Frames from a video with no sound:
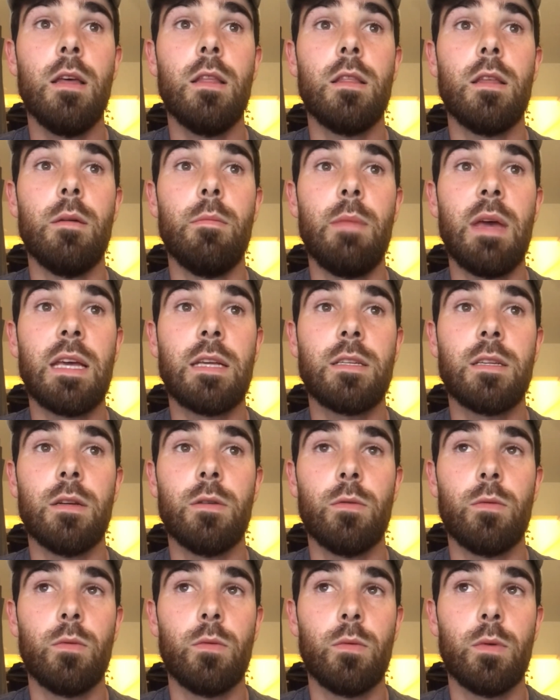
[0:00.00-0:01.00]
that makes it
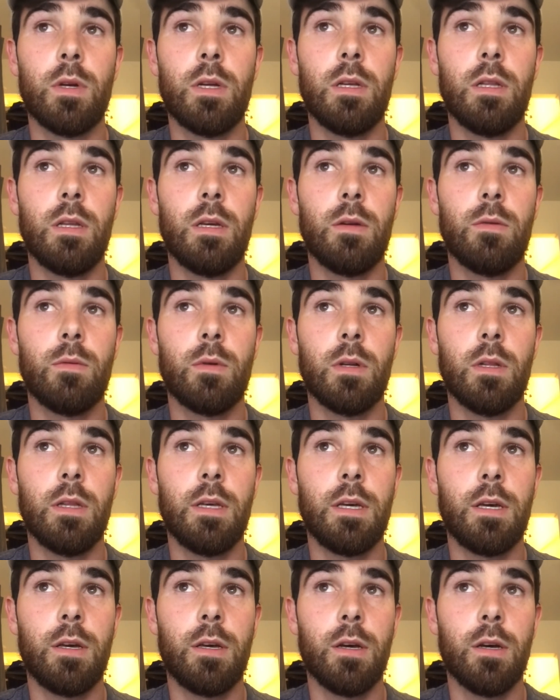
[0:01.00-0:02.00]
really,
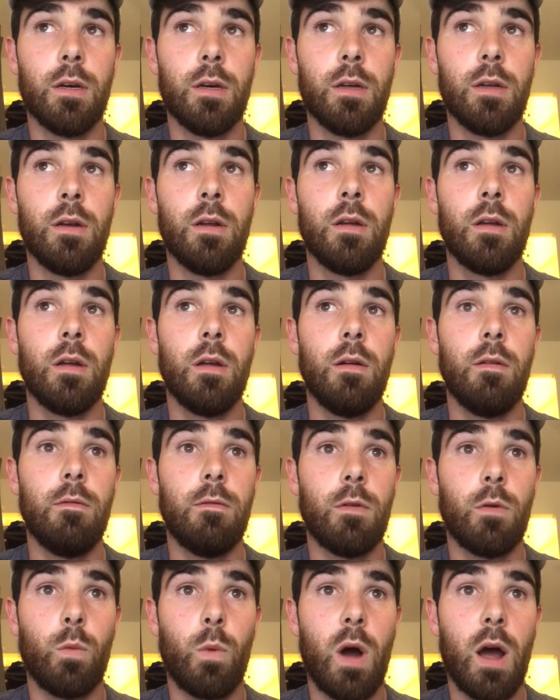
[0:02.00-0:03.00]
really good
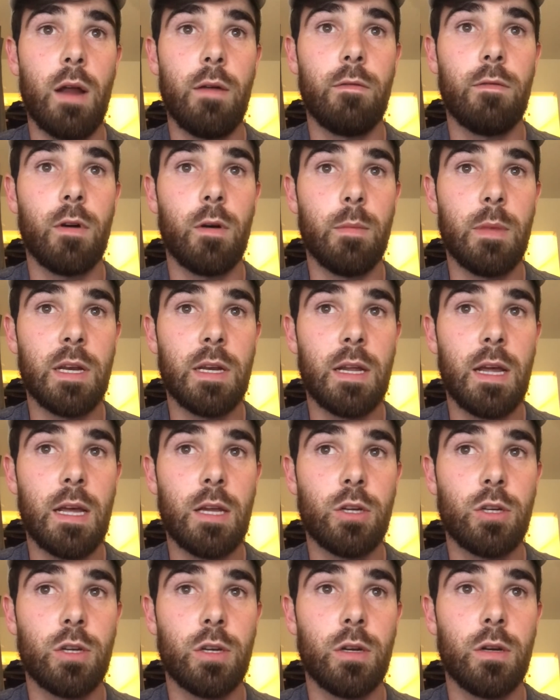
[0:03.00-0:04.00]
for wine
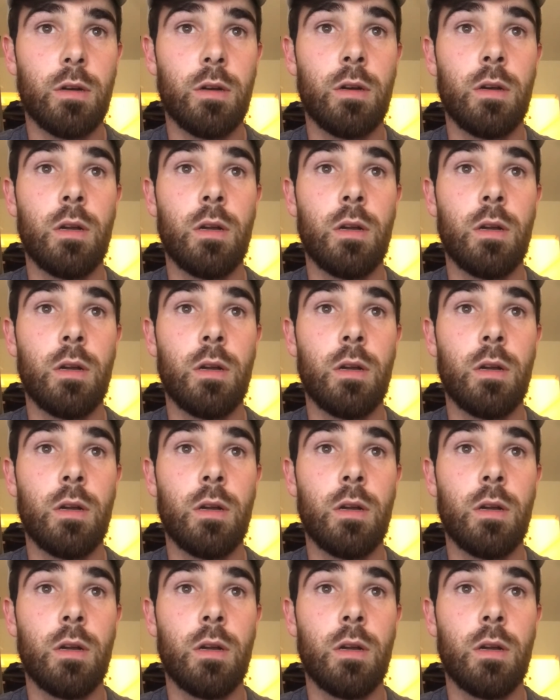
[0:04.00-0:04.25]
fermentation.